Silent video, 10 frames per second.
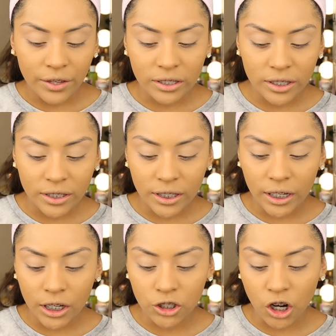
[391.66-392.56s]
This is
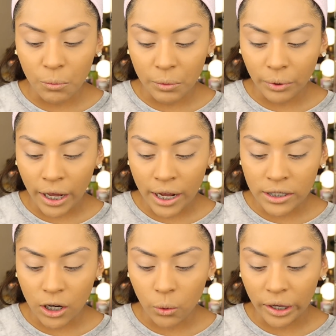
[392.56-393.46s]
the Derma
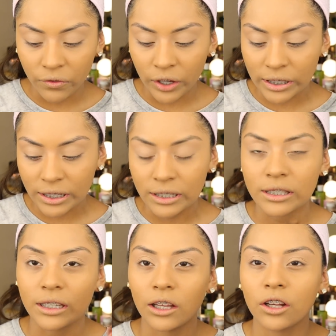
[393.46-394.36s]
Blend Quick Fix
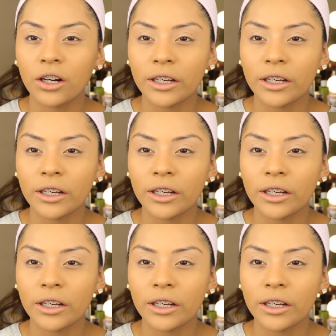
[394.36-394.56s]
Concealer,